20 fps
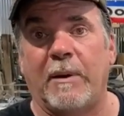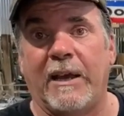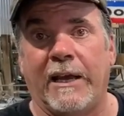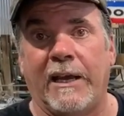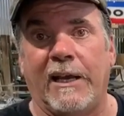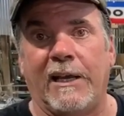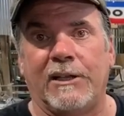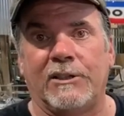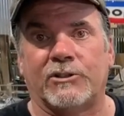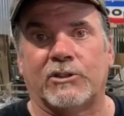
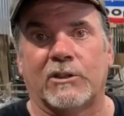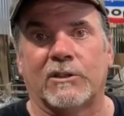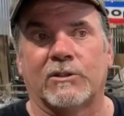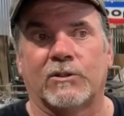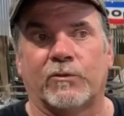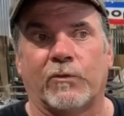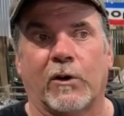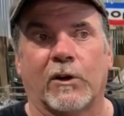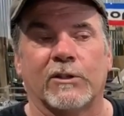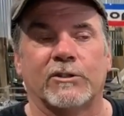page as
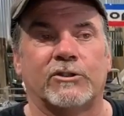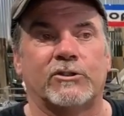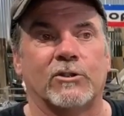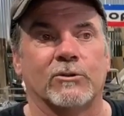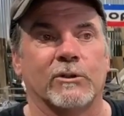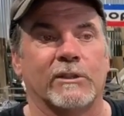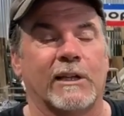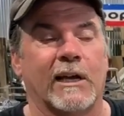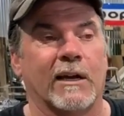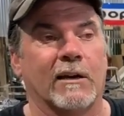far as
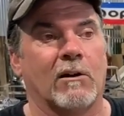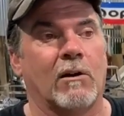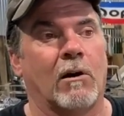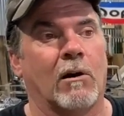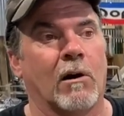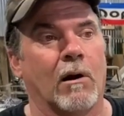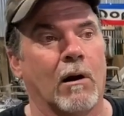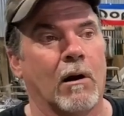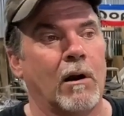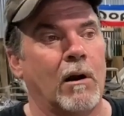doing that
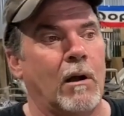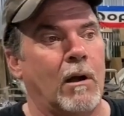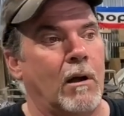car.